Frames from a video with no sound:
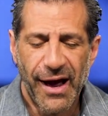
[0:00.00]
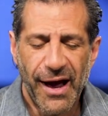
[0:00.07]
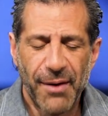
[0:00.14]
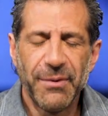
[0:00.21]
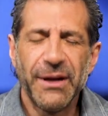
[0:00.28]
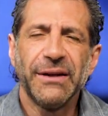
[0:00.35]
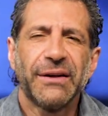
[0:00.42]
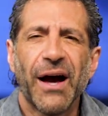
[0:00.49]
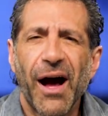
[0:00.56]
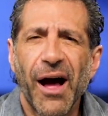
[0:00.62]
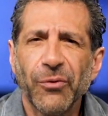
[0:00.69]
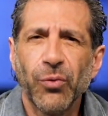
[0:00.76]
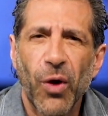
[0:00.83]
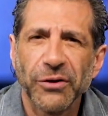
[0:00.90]
I mean,
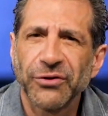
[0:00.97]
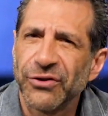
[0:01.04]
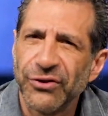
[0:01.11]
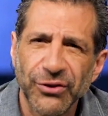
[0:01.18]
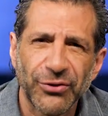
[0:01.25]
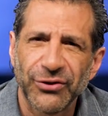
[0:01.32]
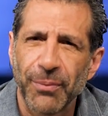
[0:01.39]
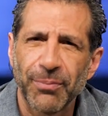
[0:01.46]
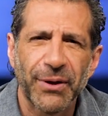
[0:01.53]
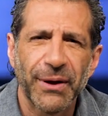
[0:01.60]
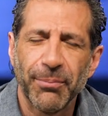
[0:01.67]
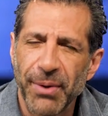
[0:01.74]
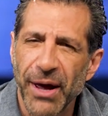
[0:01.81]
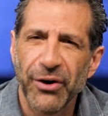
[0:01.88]
God wants to do
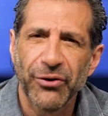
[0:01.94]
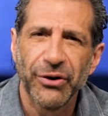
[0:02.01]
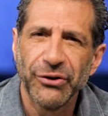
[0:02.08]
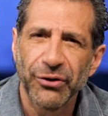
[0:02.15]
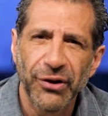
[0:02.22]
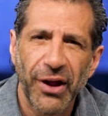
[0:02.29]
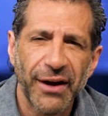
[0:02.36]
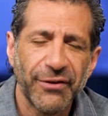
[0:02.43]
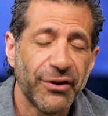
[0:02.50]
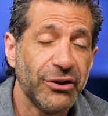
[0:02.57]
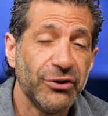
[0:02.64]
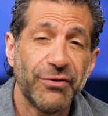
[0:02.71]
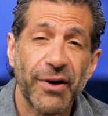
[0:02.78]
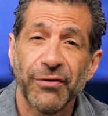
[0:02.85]
something better in your life
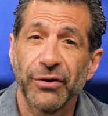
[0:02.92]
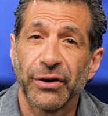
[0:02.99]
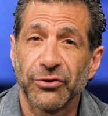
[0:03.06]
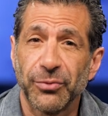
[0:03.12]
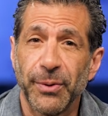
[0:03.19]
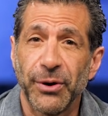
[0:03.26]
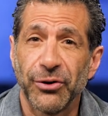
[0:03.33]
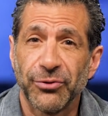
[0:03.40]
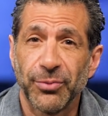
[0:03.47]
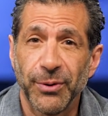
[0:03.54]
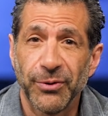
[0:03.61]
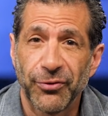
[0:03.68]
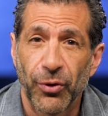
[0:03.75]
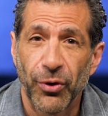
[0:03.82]
than you've ever experienced
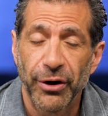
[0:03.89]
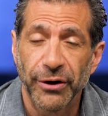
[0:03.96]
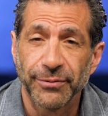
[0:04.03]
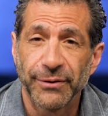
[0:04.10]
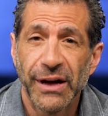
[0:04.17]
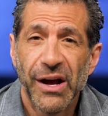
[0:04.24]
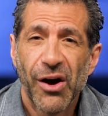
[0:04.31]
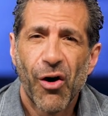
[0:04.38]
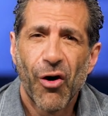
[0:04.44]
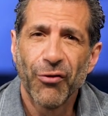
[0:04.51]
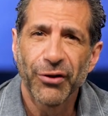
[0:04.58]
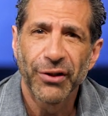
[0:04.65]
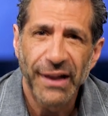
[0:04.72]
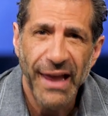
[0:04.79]
before. And
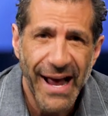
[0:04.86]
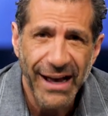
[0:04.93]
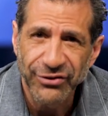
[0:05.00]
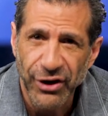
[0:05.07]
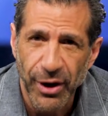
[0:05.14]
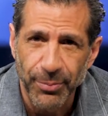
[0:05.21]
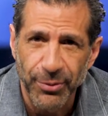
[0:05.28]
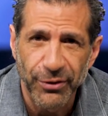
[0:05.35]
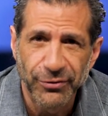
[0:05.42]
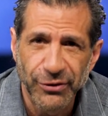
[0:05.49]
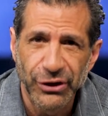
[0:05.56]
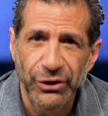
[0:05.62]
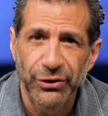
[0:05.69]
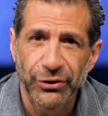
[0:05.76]
over the last couple of
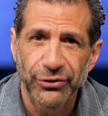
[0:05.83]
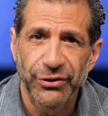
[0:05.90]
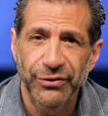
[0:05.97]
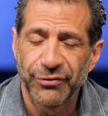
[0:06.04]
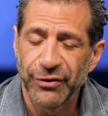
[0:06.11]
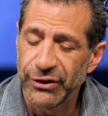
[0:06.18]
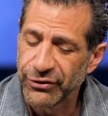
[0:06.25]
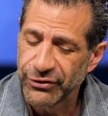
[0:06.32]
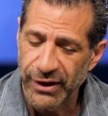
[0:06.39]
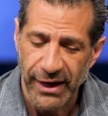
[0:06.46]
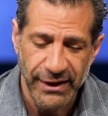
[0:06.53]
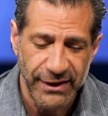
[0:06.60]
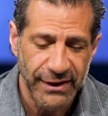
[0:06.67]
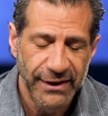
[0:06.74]
years, it feels
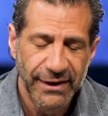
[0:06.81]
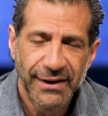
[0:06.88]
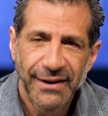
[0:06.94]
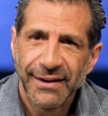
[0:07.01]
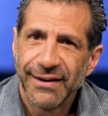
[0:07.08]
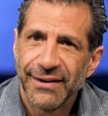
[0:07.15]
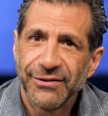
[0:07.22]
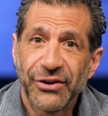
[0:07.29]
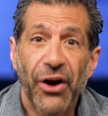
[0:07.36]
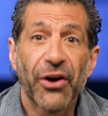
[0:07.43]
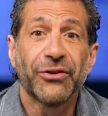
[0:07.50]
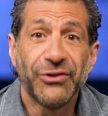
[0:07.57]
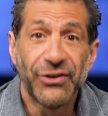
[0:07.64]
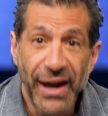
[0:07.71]
like
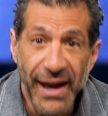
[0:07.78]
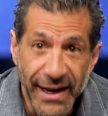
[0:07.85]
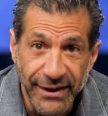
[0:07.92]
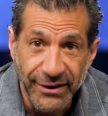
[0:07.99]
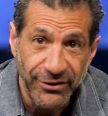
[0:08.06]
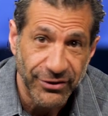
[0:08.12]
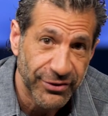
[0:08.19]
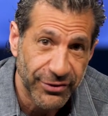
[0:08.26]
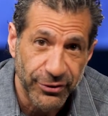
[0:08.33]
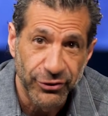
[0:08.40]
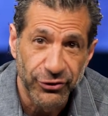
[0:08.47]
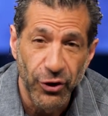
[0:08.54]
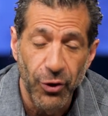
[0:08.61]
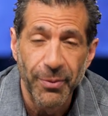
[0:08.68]
dark days for
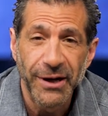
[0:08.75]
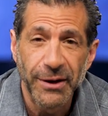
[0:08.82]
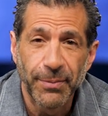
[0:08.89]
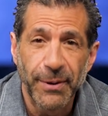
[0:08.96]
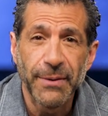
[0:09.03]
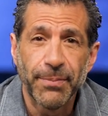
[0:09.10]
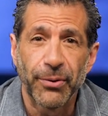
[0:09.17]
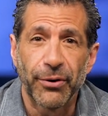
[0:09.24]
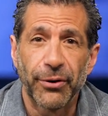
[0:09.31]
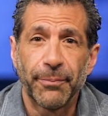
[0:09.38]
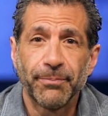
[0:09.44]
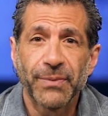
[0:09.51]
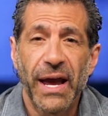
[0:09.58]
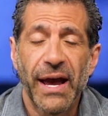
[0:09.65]
so many people.
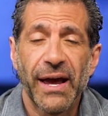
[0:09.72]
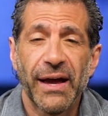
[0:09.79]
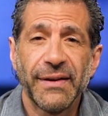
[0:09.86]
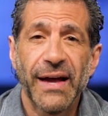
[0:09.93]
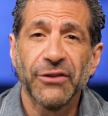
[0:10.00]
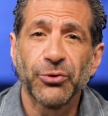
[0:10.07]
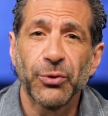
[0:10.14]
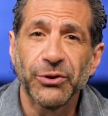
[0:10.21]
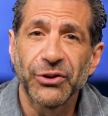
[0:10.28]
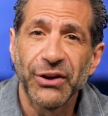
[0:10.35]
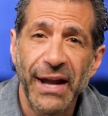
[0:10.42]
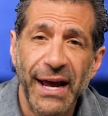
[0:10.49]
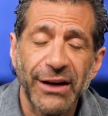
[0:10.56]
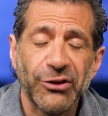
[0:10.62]
And that's what
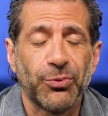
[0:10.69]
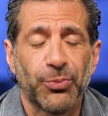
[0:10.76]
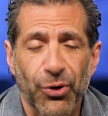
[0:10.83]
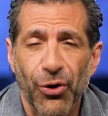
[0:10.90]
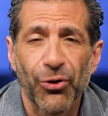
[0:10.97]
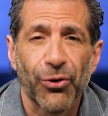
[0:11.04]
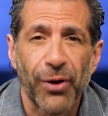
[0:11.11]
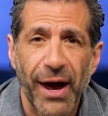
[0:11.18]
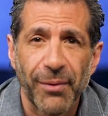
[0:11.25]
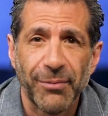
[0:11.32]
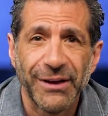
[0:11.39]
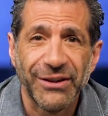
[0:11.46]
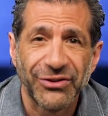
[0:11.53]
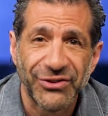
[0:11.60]
today's program
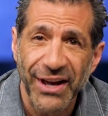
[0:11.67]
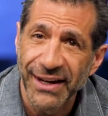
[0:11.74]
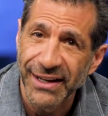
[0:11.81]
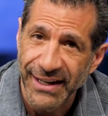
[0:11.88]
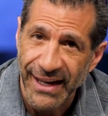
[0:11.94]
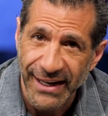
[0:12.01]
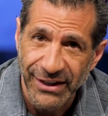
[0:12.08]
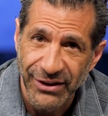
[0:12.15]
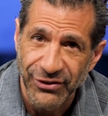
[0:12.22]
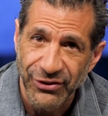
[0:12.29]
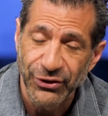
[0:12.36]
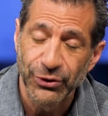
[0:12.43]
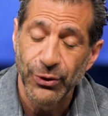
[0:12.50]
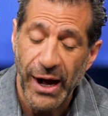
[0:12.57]
is dedicated
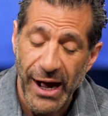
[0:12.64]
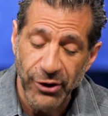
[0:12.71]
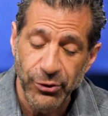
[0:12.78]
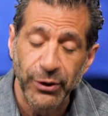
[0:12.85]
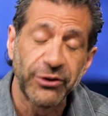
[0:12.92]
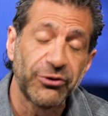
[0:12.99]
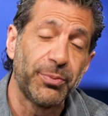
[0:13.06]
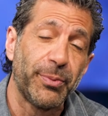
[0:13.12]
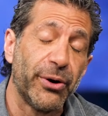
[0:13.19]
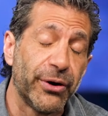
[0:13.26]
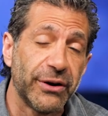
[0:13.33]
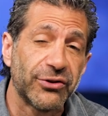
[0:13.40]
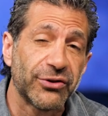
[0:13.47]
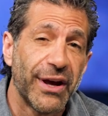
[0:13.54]
to, how to
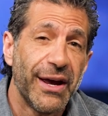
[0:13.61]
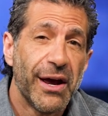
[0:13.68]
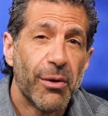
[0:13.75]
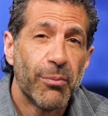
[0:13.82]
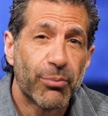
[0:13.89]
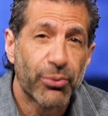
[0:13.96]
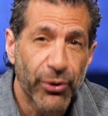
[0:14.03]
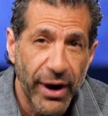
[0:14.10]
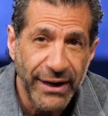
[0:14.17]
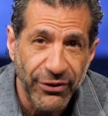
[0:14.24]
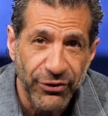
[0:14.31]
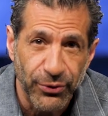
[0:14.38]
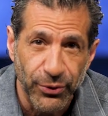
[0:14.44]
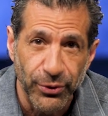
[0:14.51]
experience
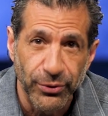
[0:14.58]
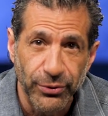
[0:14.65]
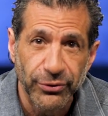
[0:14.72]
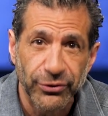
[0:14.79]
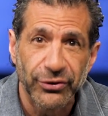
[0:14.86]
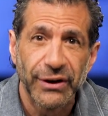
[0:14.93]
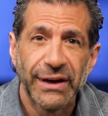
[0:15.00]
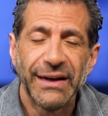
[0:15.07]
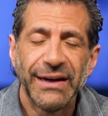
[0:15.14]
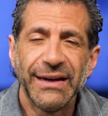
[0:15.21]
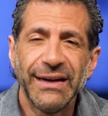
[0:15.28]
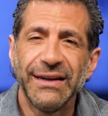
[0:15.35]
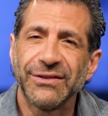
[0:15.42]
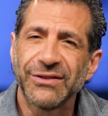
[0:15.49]
breakthroughs
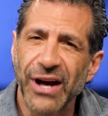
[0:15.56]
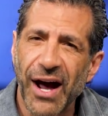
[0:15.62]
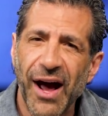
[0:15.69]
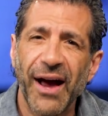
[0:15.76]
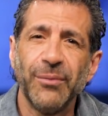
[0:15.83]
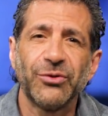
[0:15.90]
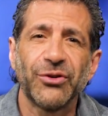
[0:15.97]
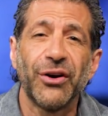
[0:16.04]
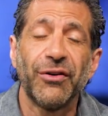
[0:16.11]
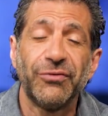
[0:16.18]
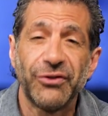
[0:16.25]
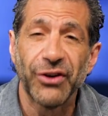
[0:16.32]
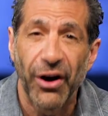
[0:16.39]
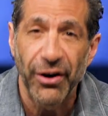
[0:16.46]
in times
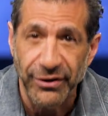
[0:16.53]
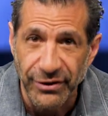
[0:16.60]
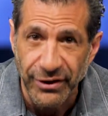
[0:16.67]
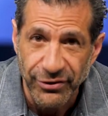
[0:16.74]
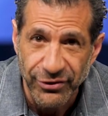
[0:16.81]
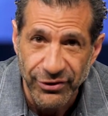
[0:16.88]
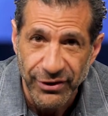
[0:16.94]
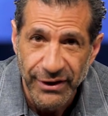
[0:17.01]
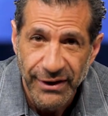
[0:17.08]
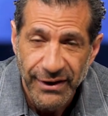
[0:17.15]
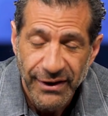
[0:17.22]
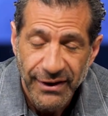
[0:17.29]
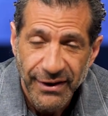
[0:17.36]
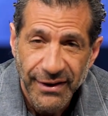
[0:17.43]
of darkness,
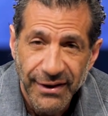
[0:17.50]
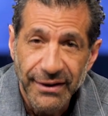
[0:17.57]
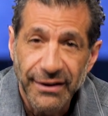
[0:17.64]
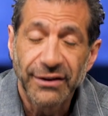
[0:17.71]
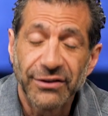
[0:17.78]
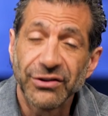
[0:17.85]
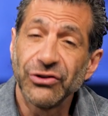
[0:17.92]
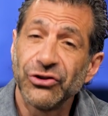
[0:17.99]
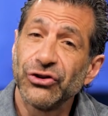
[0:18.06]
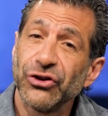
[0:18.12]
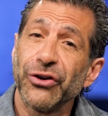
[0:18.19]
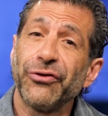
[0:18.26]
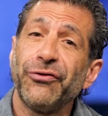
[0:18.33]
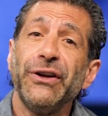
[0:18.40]
because it
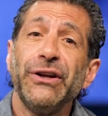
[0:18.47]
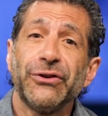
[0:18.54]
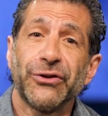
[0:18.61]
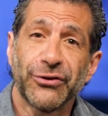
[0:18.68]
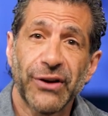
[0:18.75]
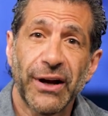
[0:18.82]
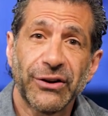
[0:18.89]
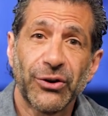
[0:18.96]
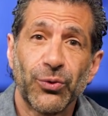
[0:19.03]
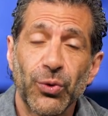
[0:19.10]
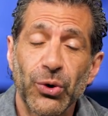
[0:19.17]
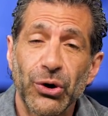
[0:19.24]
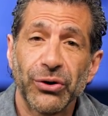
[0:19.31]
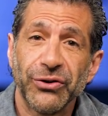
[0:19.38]
sure feels like the
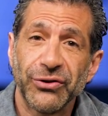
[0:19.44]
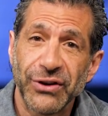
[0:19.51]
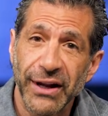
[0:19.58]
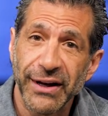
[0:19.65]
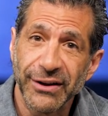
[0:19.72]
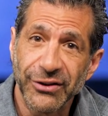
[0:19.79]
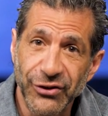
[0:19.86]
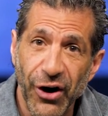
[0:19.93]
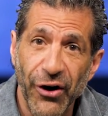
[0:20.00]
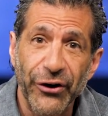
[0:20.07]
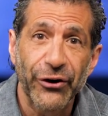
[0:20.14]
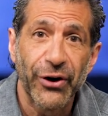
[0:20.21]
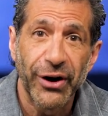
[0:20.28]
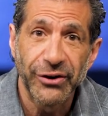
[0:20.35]
world is getting
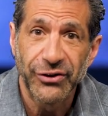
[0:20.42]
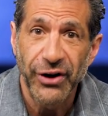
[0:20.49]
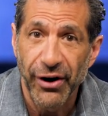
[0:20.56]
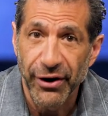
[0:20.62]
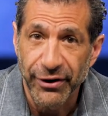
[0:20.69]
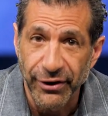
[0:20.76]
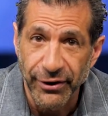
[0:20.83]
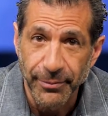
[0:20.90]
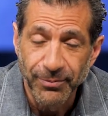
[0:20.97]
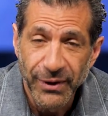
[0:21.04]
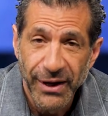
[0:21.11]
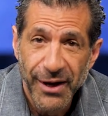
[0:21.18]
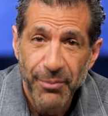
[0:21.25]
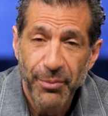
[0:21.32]
darker and darker.
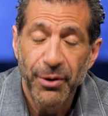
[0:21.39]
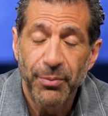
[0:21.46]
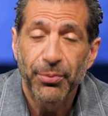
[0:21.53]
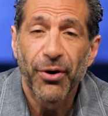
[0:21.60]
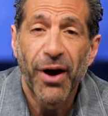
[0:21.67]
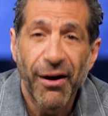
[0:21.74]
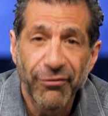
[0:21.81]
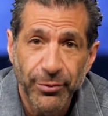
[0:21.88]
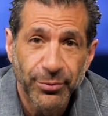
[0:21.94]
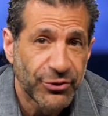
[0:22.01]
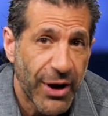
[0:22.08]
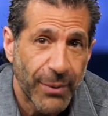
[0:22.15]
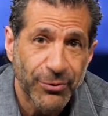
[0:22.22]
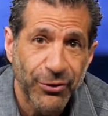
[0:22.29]
But Proverbs
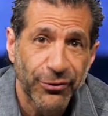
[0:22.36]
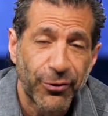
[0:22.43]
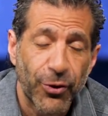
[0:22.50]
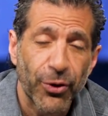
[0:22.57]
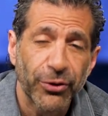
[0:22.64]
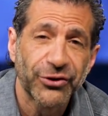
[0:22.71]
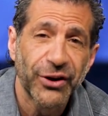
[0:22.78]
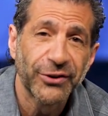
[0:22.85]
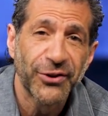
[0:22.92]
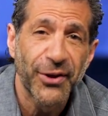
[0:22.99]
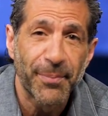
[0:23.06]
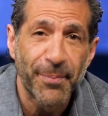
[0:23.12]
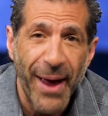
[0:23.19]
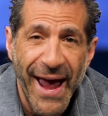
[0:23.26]
chapter 4 says,
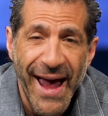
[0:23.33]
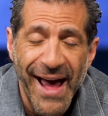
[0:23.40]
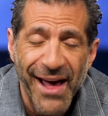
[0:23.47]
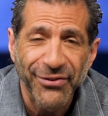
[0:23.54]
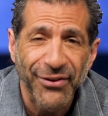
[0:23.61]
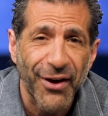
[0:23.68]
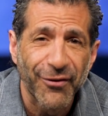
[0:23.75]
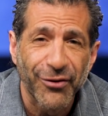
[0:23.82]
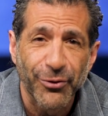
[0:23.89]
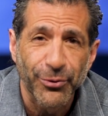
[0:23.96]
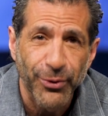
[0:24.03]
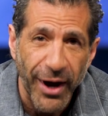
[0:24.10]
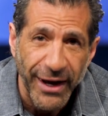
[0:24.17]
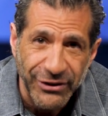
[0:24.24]
"The path of the
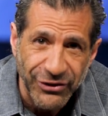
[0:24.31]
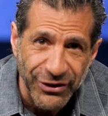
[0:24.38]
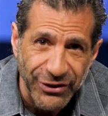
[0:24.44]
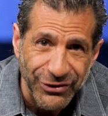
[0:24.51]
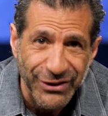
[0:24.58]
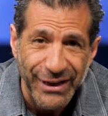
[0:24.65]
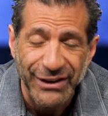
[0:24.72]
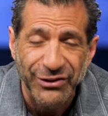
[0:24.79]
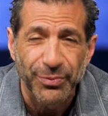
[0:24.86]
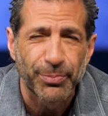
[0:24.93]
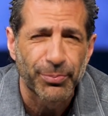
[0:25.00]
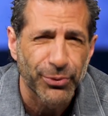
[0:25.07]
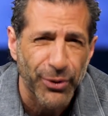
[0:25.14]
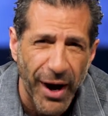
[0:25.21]
righteous gets
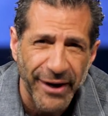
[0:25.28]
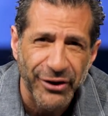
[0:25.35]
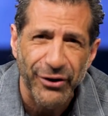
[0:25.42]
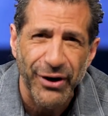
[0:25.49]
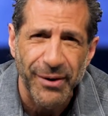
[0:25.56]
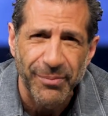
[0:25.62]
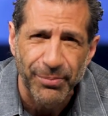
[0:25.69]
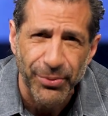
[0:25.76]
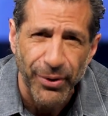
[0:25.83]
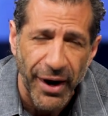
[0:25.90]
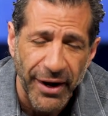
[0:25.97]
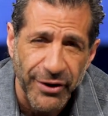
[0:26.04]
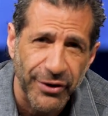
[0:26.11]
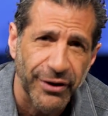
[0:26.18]
brighter and
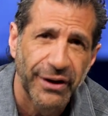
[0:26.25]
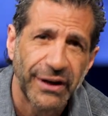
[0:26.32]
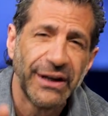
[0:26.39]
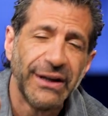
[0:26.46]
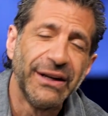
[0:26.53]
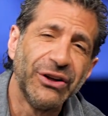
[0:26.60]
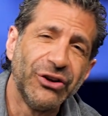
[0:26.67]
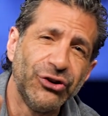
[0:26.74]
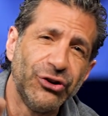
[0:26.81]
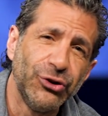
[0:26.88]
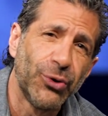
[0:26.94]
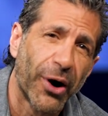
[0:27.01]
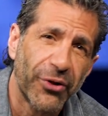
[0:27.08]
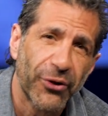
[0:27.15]
brighter.
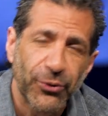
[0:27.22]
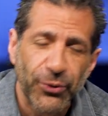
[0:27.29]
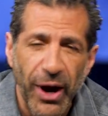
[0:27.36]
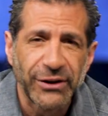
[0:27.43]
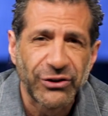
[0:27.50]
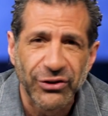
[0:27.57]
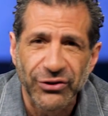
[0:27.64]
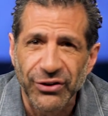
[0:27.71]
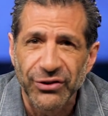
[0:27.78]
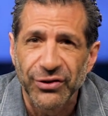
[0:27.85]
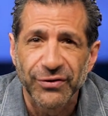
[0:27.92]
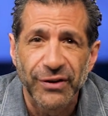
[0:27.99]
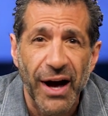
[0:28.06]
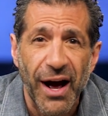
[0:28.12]
You are the righteousness
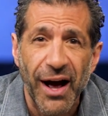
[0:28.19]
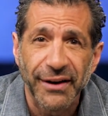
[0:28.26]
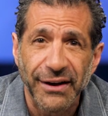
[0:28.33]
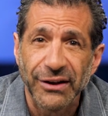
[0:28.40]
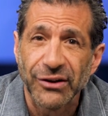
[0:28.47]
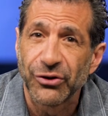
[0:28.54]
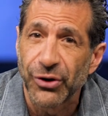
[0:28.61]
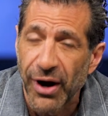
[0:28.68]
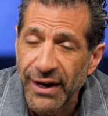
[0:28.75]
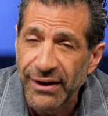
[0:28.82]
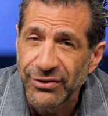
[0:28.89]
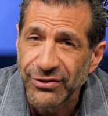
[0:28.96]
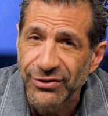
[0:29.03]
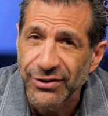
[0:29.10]
of God in
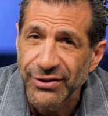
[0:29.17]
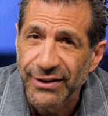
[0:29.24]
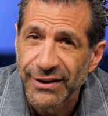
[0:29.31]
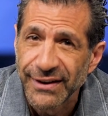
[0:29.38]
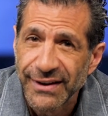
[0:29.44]
Christ,